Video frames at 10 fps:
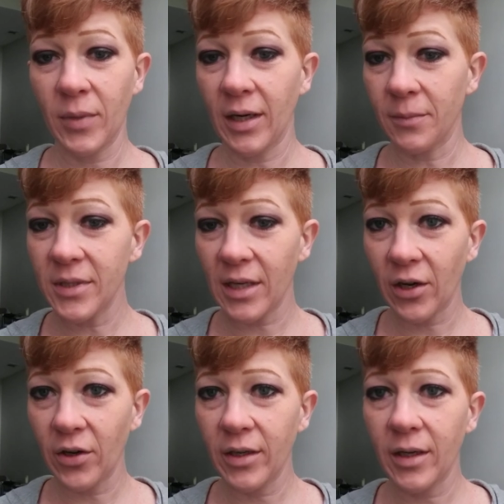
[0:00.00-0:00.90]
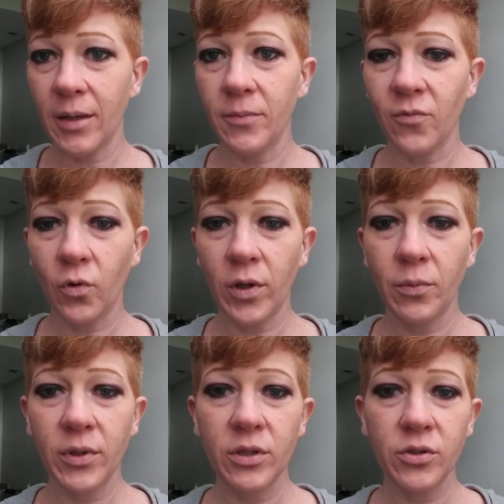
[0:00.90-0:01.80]
my name is Erin. I'm
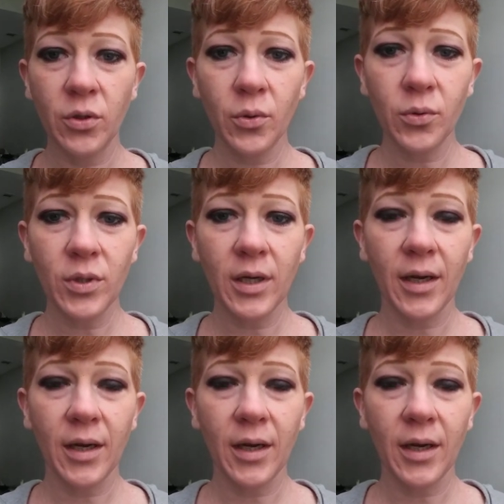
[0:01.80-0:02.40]
41 years old.